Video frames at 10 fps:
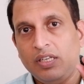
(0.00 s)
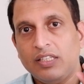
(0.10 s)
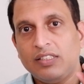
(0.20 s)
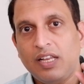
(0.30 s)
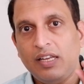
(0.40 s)

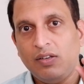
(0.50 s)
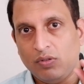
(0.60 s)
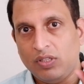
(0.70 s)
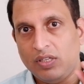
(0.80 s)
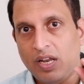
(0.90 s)
intestine
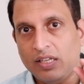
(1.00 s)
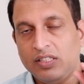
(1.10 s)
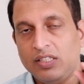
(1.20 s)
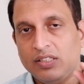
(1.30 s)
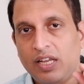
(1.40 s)
or
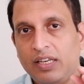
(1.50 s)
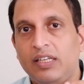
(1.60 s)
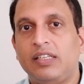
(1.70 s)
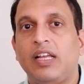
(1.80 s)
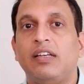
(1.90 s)
large
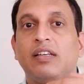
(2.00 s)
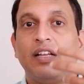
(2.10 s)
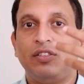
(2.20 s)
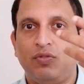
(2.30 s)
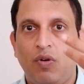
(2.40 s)
intestine it can
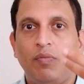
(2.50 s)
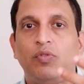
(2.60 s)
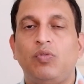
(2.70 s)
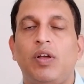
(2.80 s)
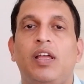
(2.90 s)

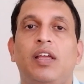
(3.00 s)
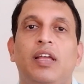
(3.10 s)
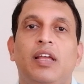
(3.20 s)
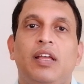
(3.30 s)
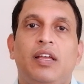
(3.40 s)
transform to a,